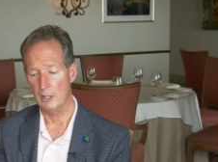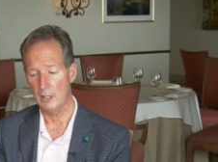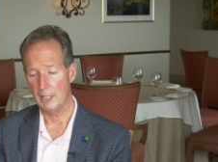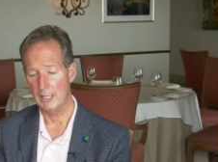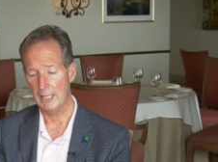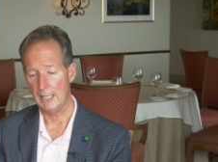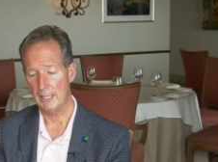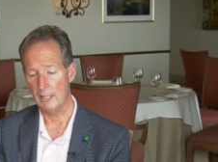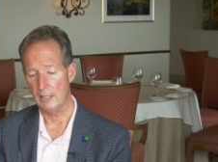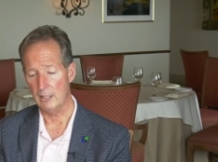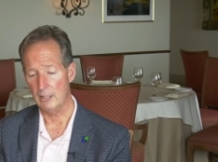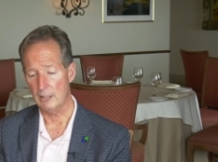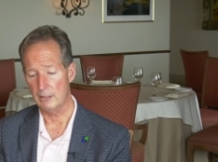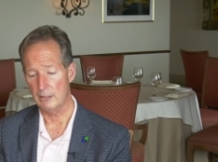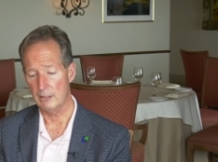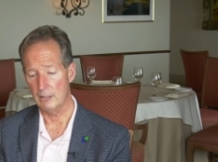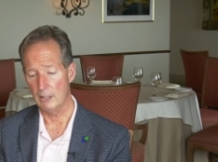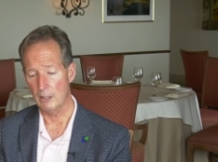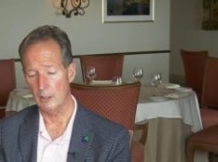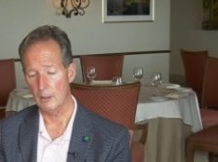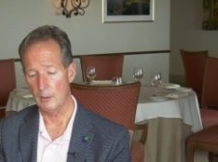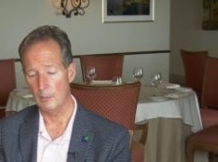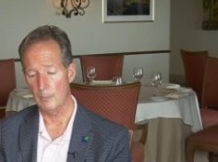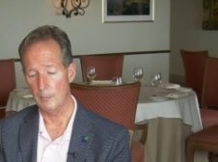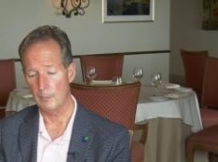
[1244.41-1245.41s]
and
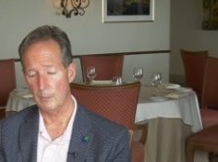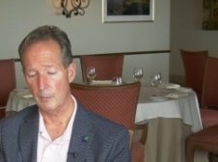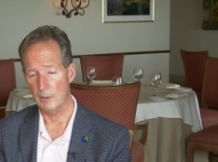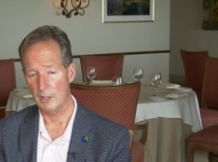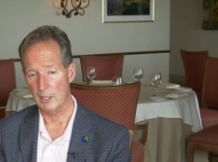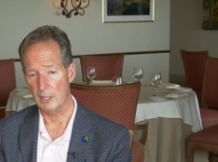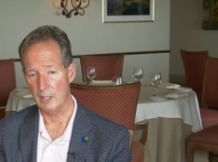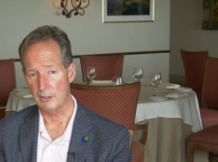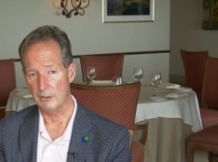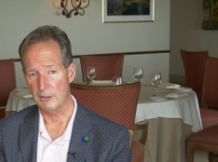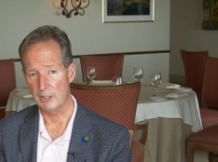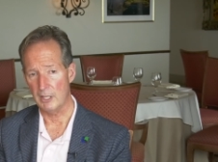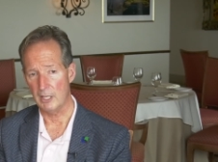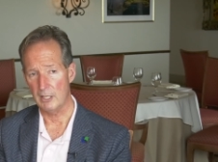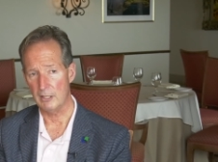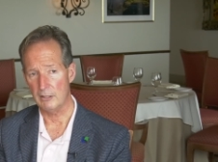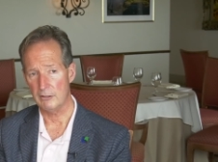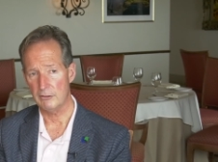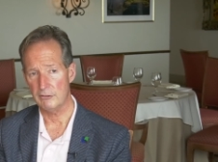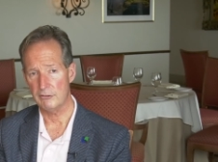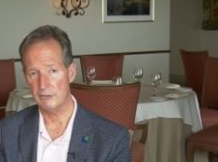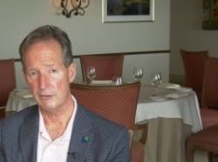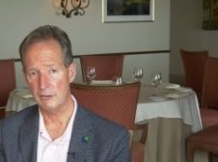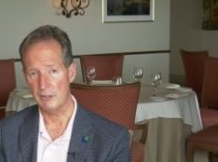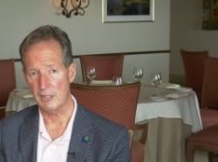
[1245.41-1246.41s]
um, and they
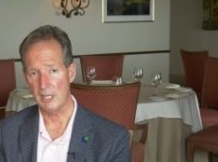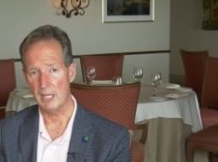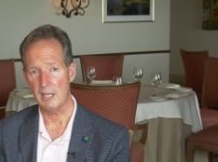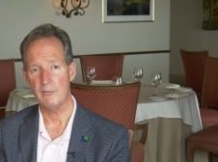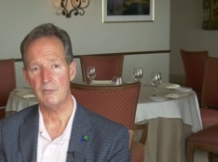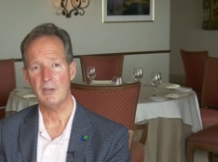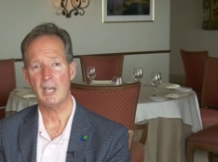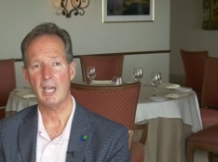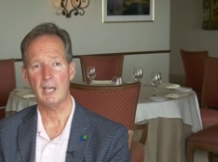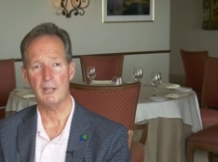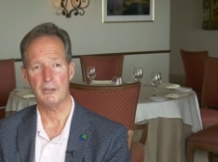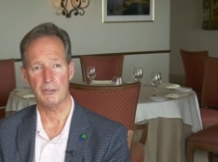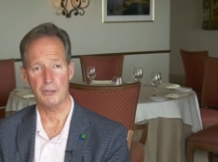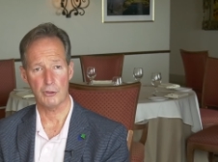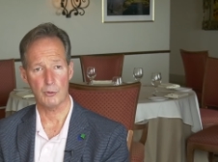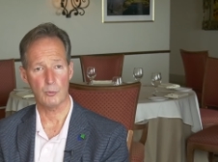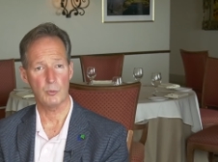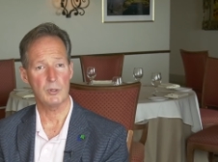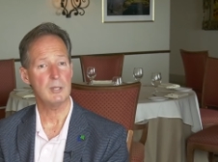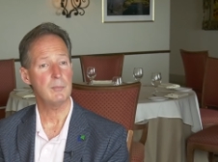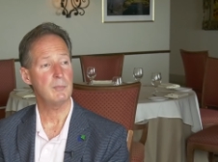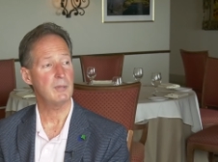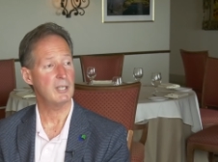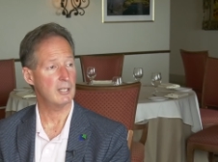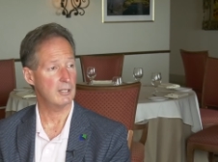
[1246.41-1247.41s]
they've had
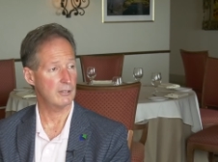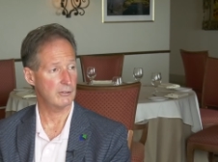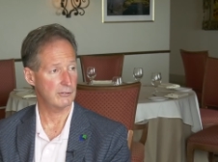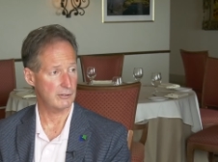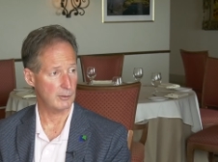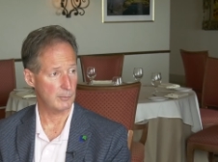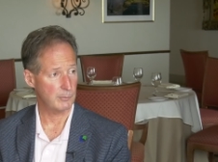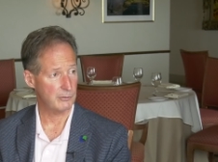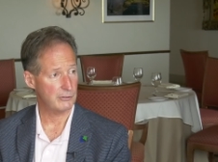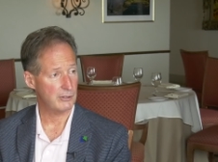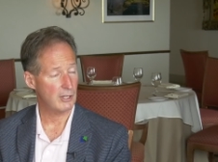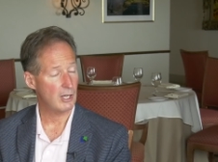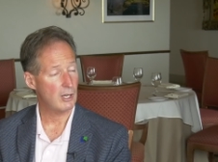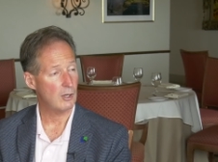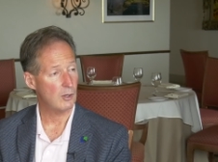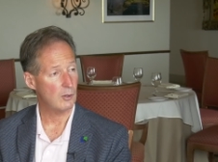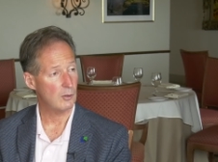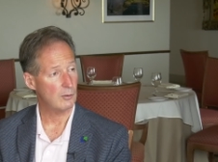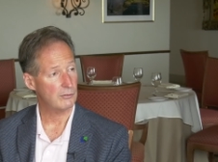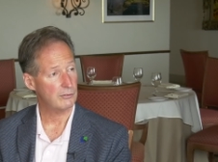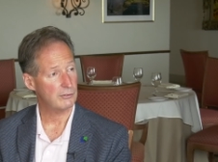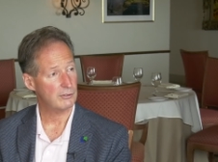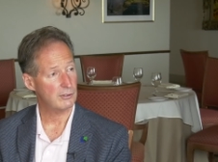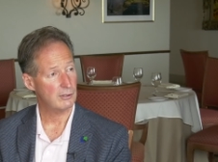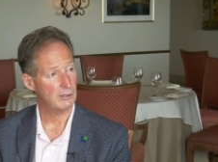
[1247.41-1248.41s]
three meetings
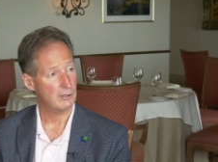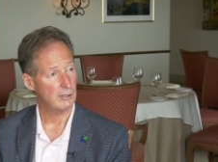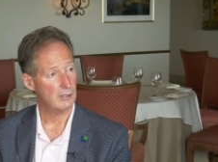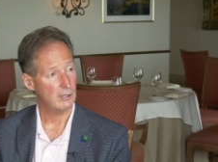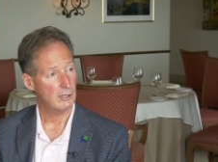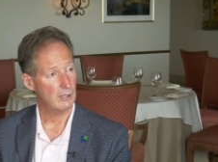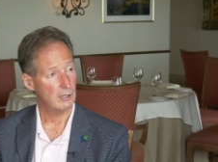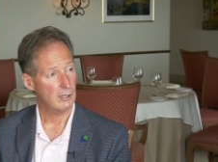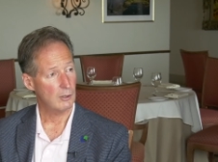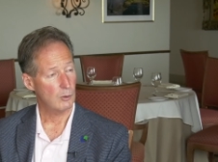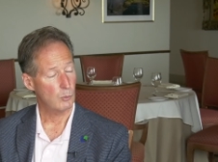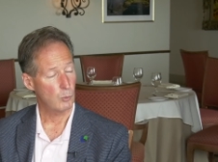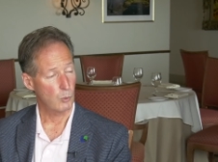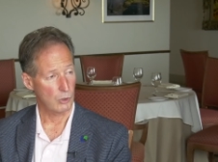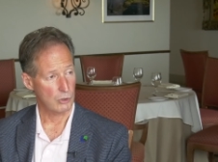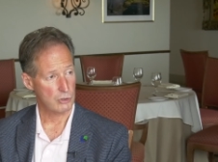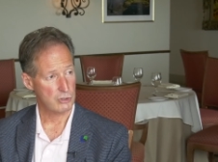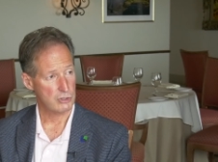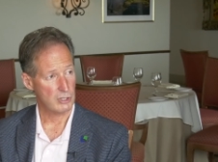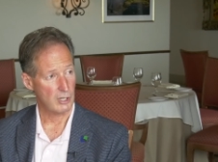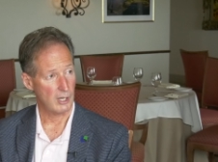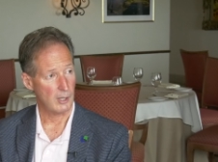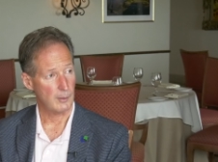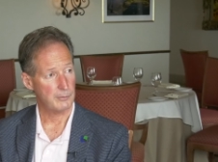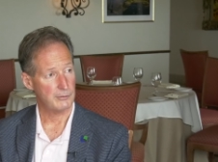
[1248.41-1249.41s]
themselves, mm -hmm.
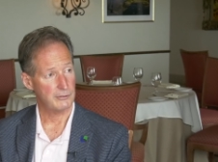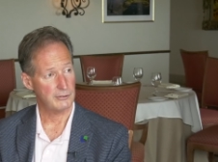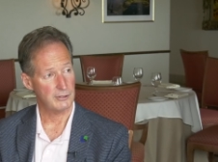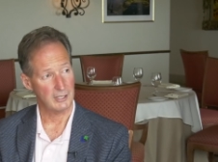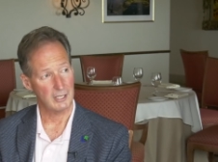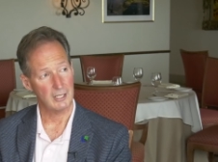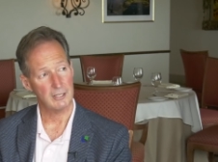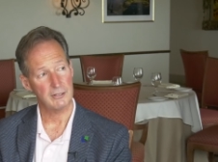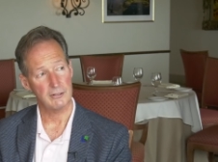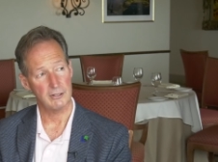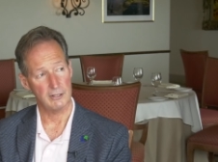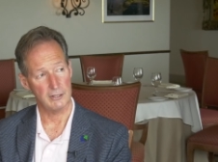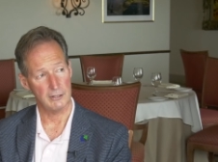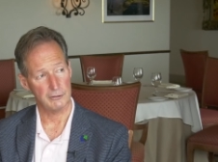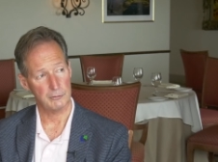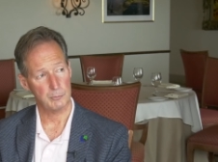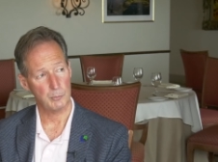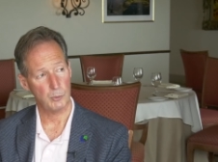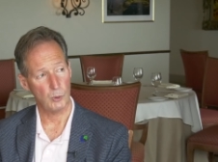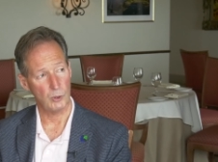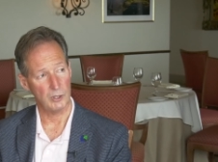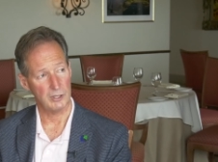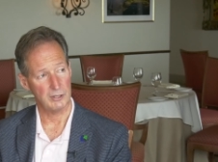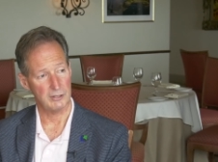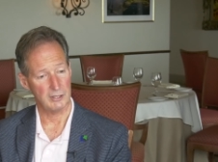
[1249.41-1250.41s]
workshops to get to this
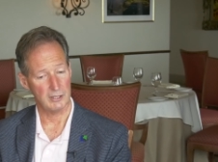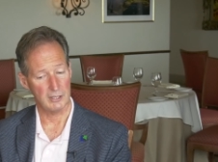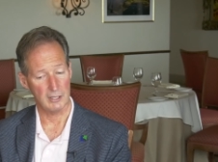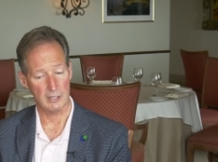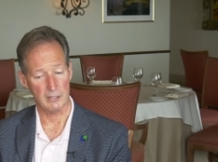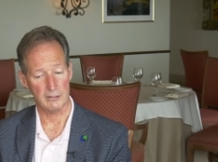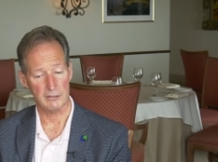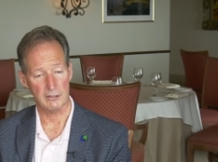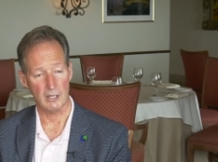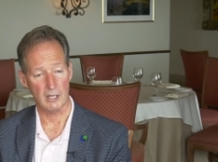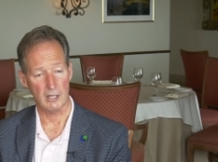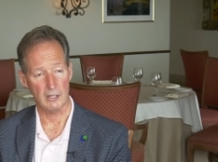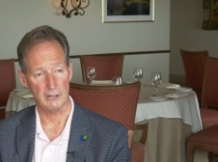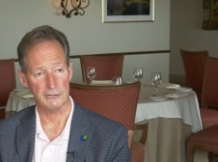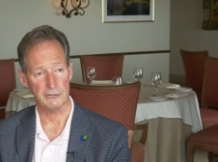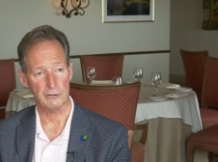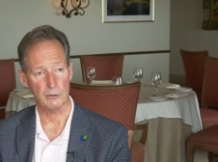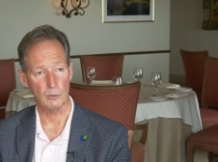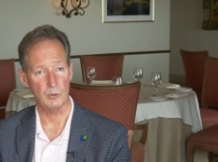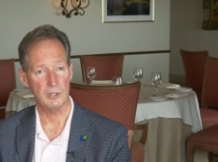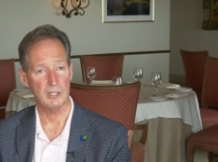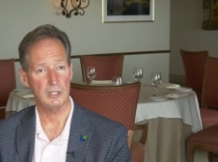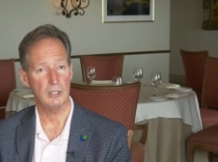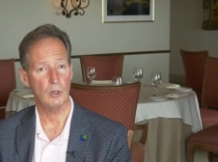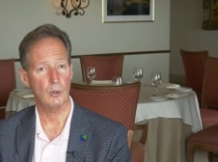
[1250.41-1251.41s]
point to get it to us. So
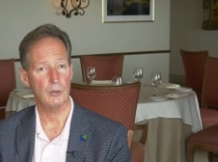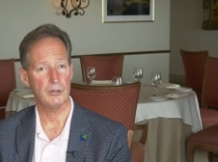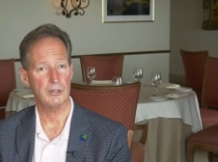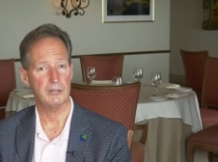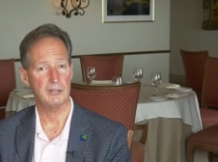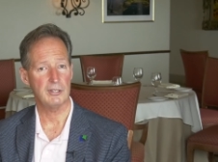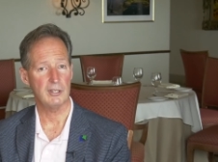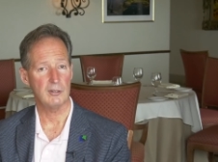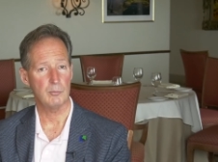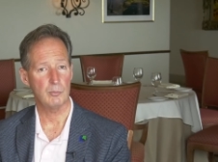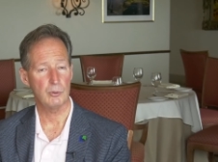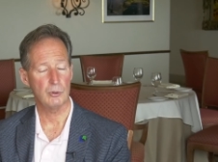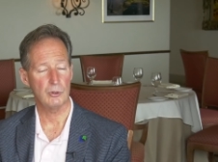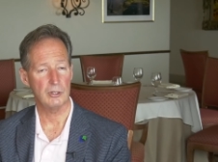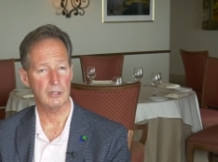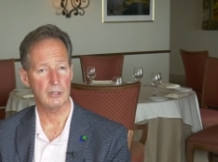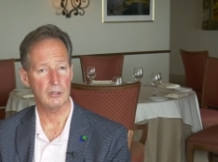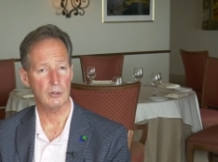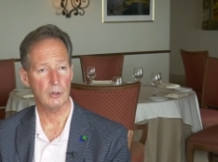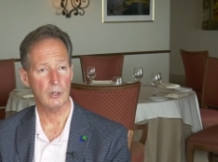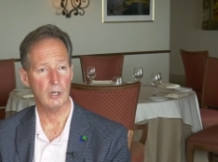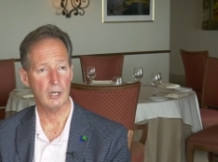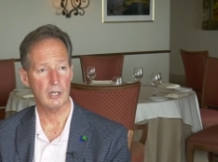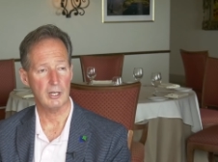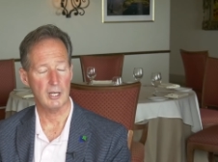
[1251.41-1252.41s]
we know that they put in a
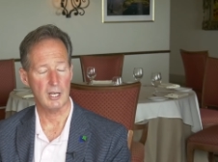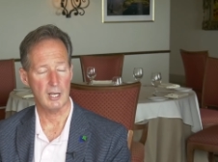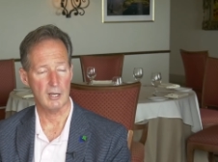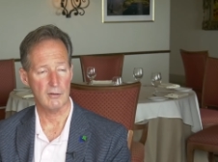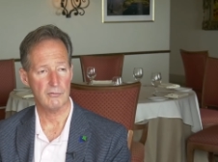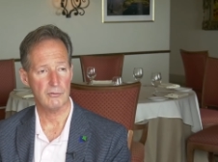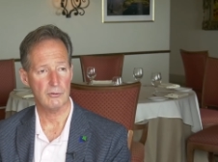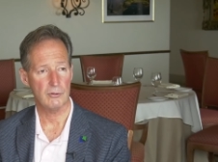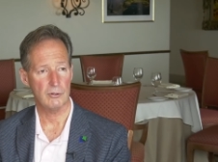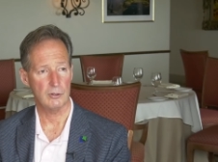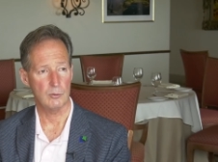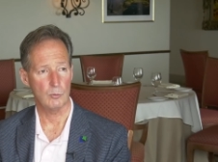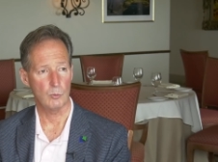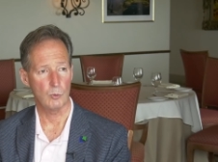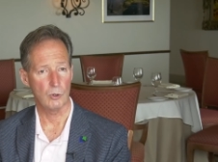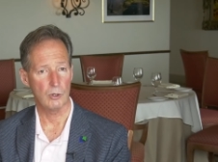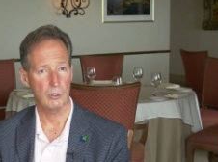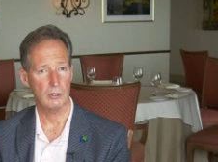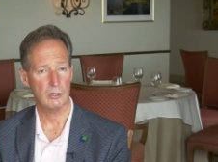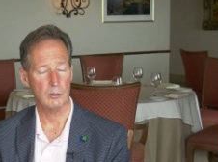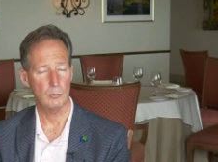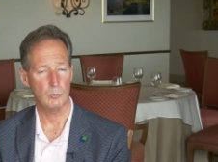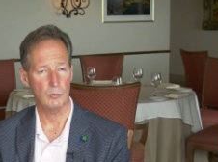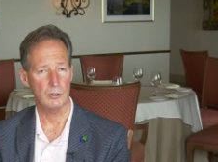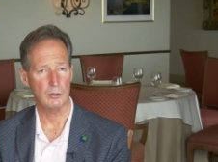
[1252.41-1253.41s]
lot of effort and
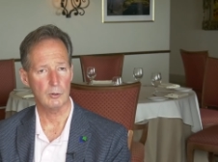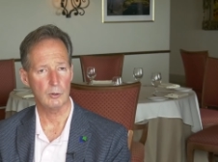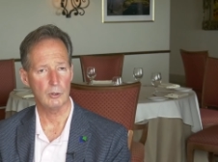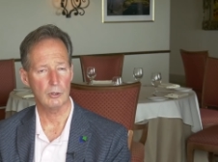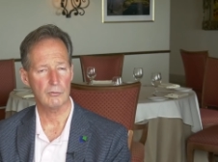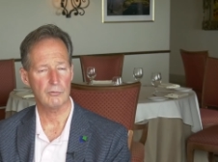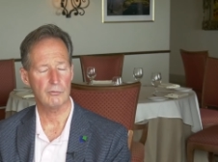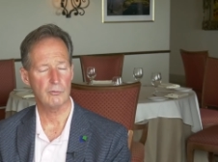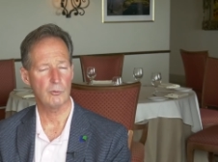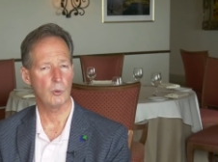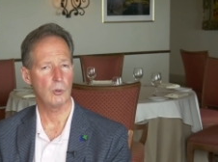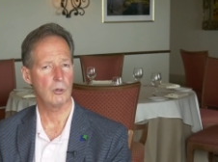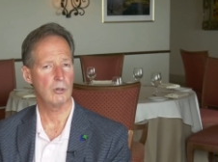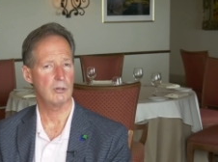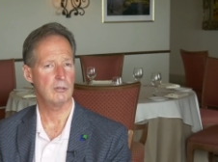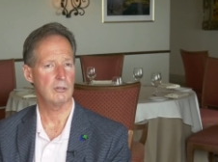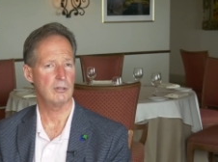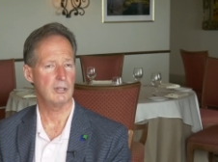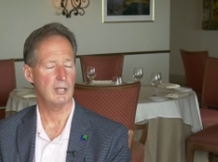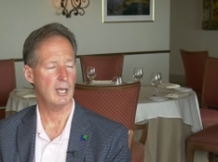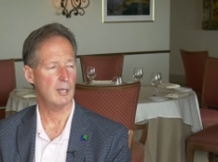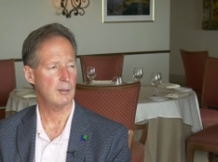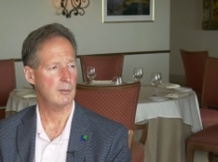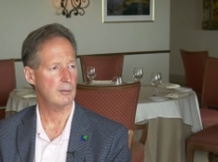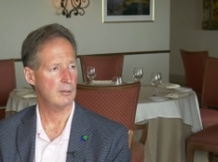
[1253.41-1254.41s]
work, and we look forward to
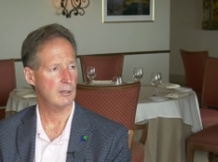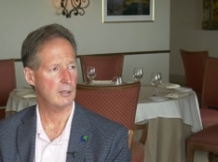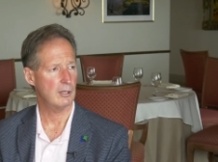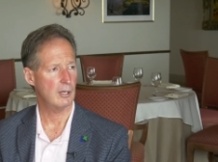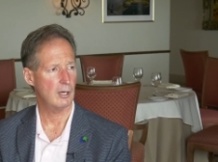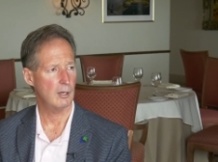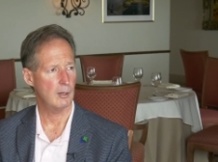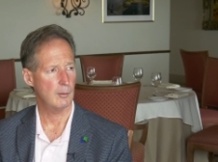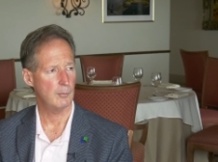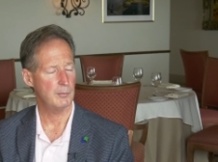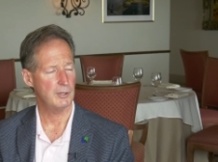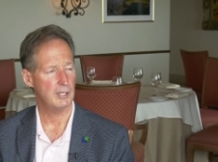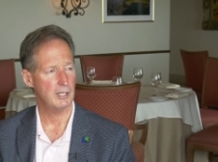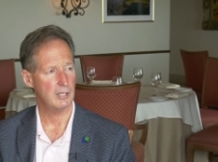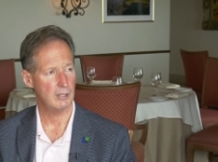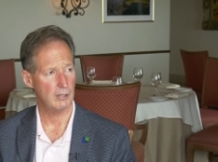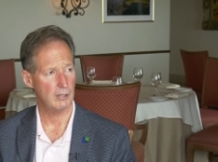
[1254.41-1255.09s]
that uh, meeting